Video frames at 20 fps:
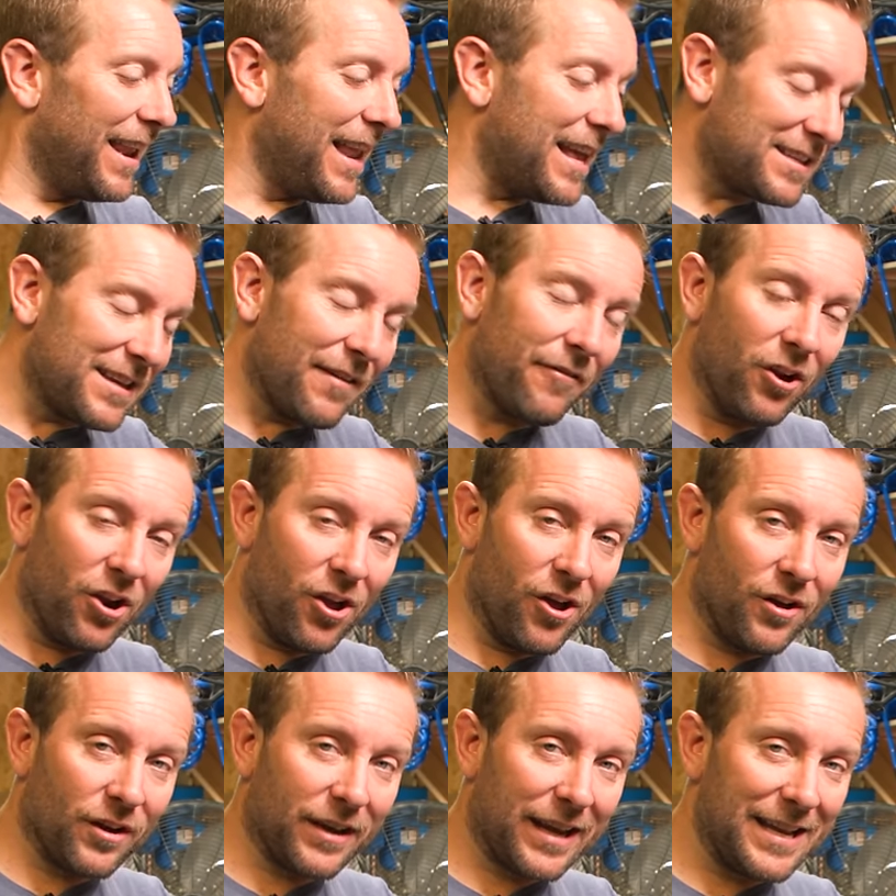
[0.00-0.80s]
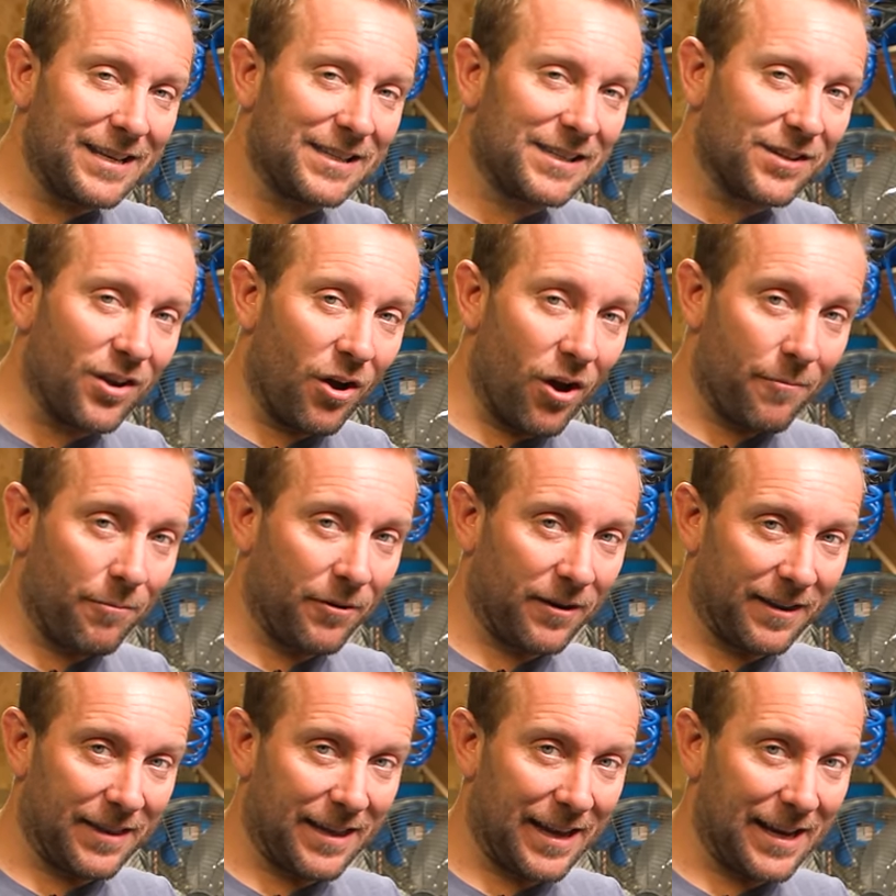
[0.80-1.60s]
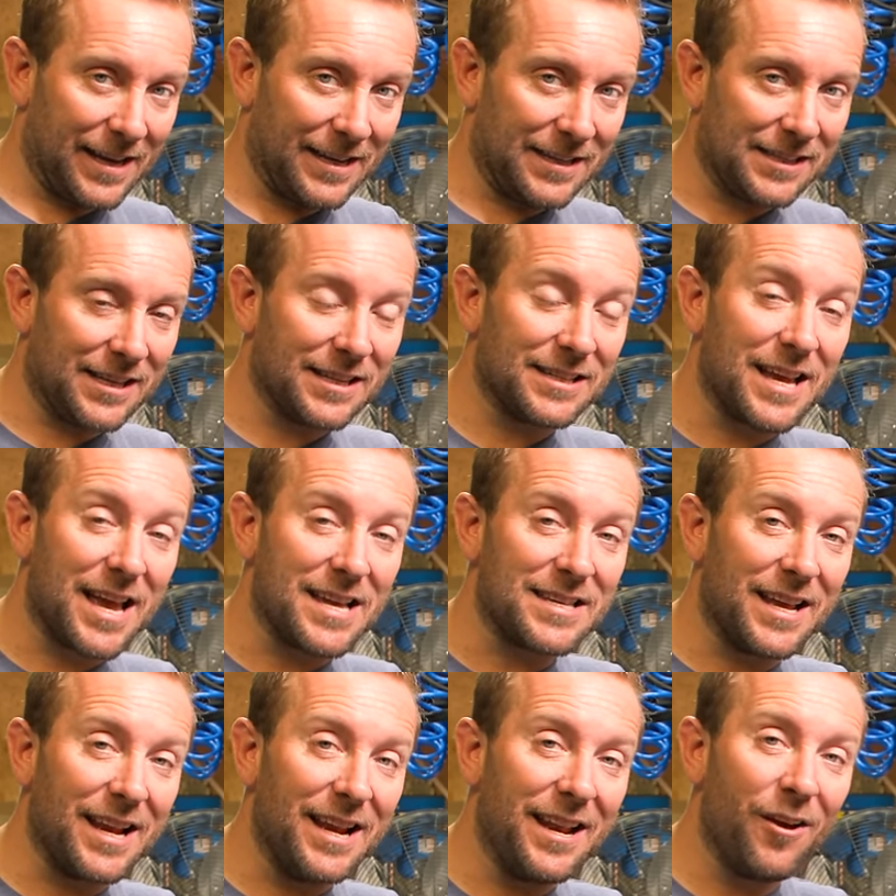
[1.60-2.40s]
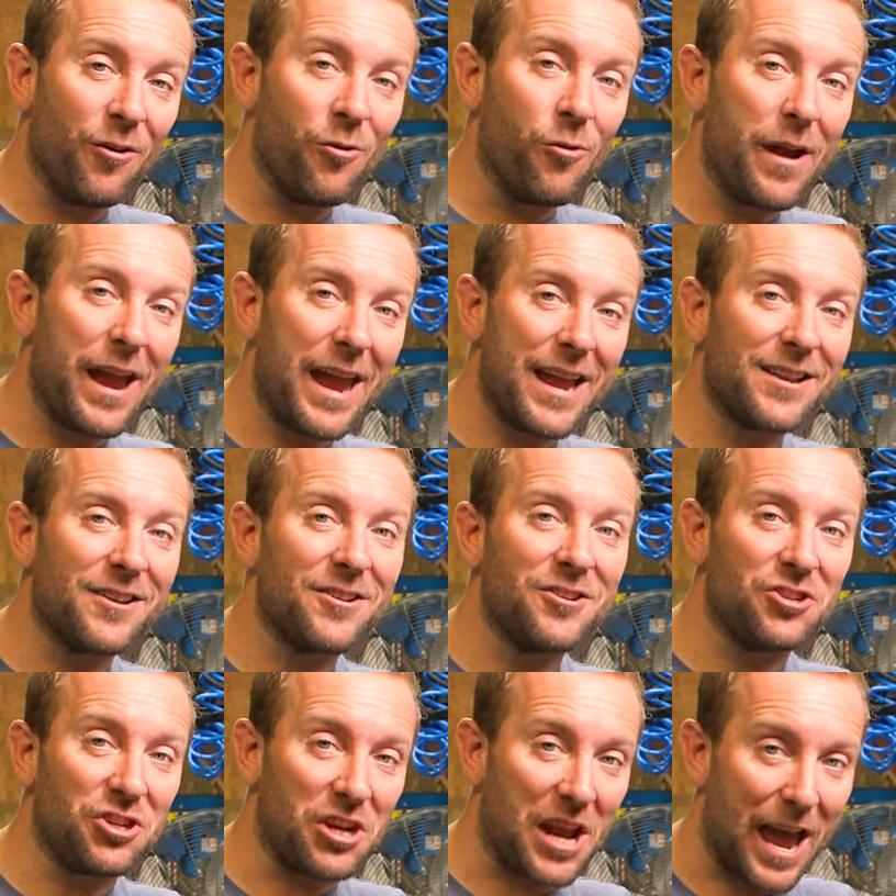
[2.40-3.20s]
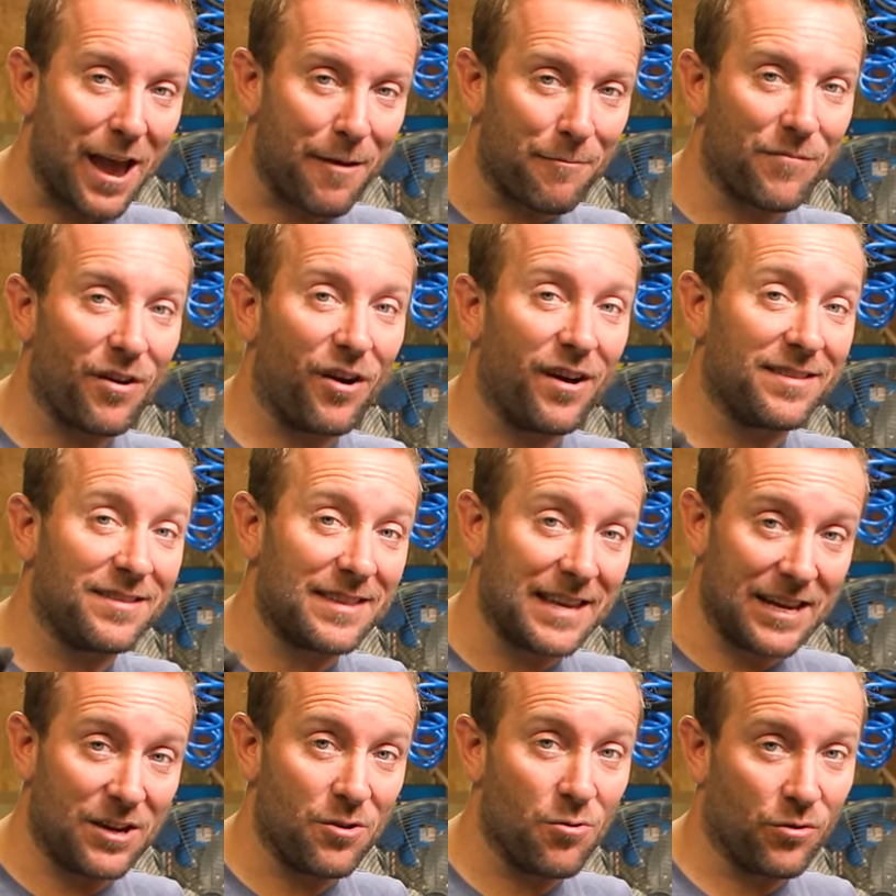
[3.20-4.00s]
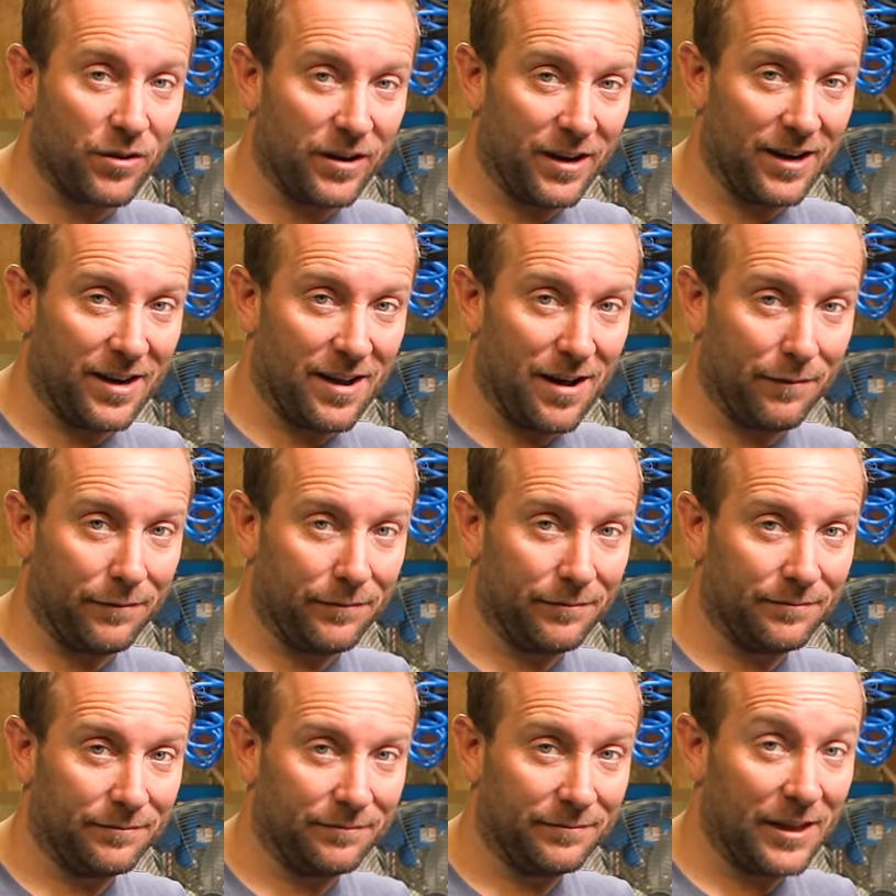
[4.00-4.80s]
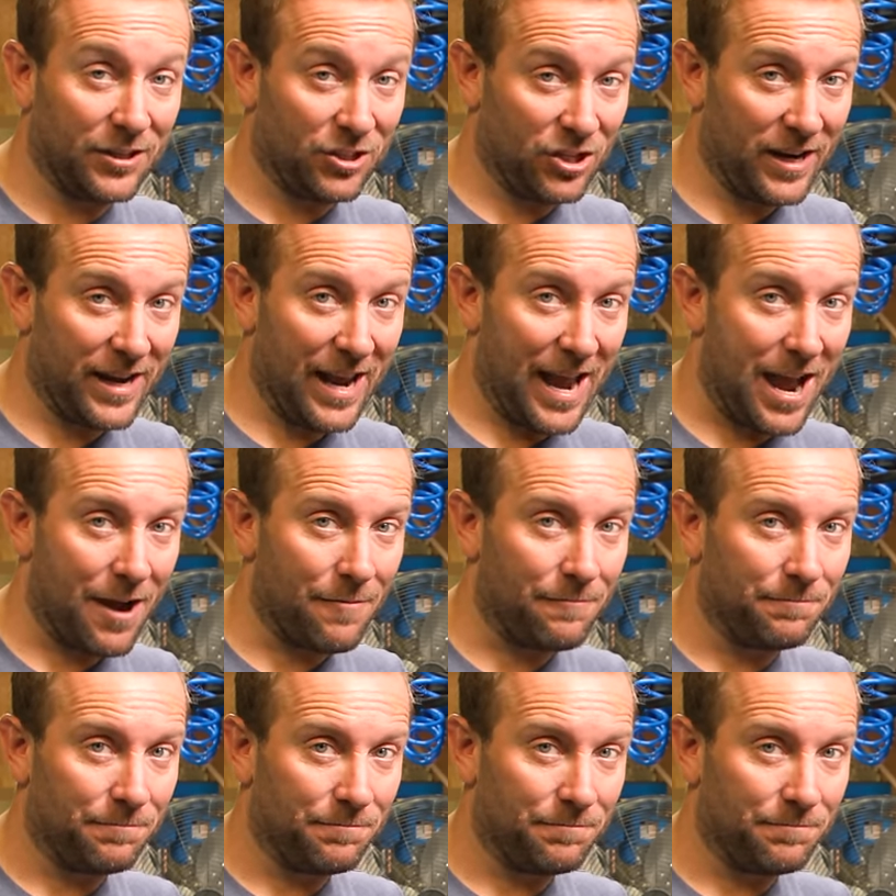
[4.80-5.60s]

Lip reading: Let's have a look inside one of these, because there's a little hidden gem that I think you're gonna love. Let's check it out.